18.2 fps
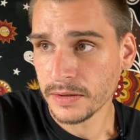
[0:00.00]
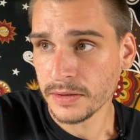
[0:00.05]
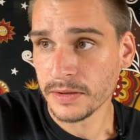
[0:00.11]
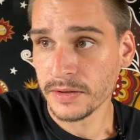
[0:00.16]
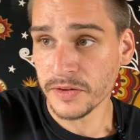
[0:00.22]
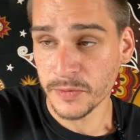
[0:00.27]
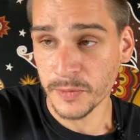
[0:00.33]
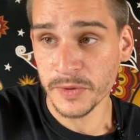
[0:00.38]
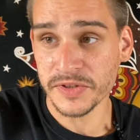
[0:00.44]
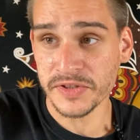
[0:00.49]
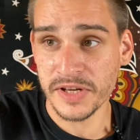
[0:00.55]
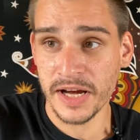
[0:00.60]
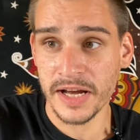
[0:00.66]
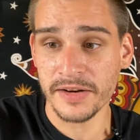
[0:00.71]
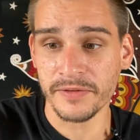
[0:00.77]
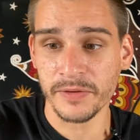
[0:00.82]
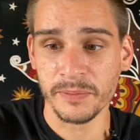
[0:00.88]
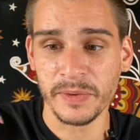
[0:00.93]
this one's
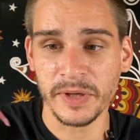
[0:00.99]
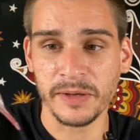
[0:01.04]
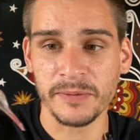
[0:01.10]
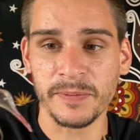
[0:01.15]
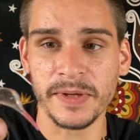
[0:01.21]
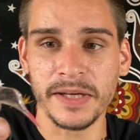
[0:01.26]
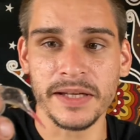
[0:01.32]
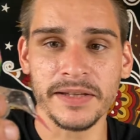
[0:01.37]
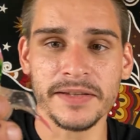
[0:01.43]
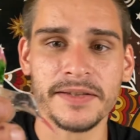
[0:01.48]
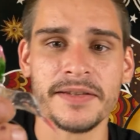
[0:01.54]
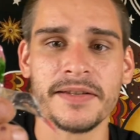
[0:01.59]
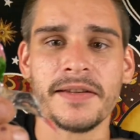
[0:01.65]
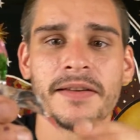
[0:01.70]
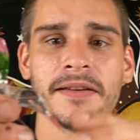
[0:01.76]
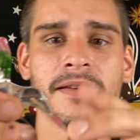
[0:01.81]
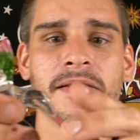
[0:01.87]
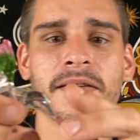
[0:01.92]
kind of a big piece,
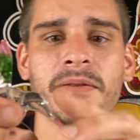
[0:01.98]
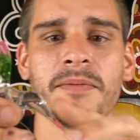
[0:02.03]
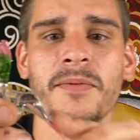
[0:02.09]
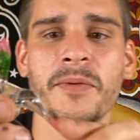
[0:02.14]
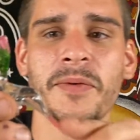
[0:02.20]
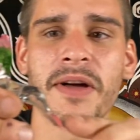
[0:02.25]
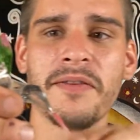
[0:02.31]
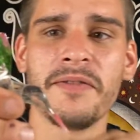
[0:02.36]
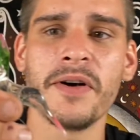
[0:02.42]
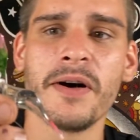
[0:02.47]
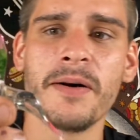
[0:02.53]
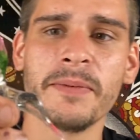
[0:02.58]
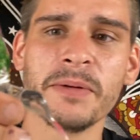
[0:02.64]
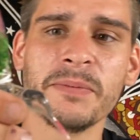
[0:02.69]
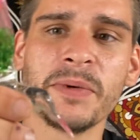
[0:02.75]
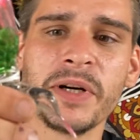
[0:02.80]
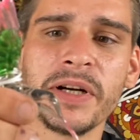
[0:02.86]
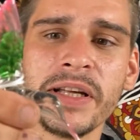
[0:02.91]
but we have the
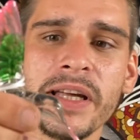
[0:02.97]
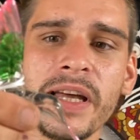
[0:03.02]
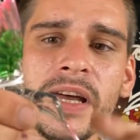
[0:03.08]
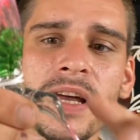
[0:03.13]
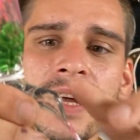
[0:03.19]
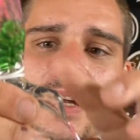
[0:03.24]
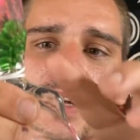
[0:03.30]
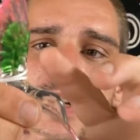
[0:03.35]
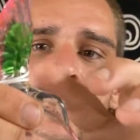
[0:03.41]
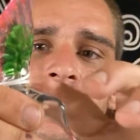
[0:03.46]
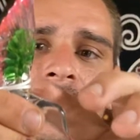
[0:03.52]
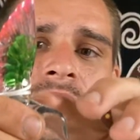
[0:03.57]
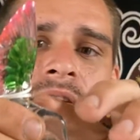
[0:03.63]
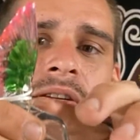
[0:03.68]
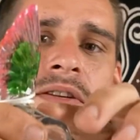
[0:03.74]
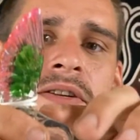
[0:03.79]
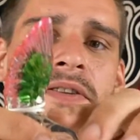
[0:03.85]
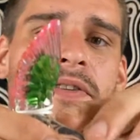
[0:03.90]
hummingbird again.
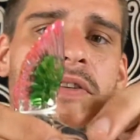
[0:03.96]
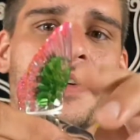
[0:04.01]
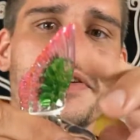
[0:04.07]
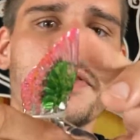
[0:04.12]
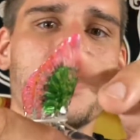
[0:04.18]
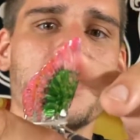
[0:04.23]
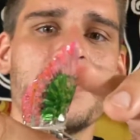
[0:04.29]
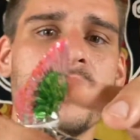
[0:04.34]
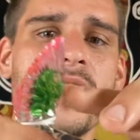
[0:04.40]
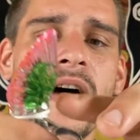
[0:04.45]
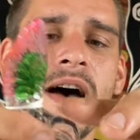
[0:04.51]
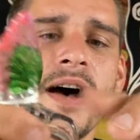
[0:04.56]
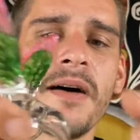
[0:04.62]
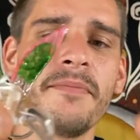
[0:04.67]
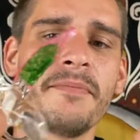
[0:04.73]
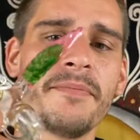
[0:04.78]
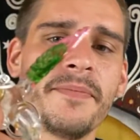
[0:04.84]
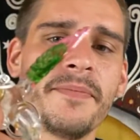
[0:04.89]
So there's the top,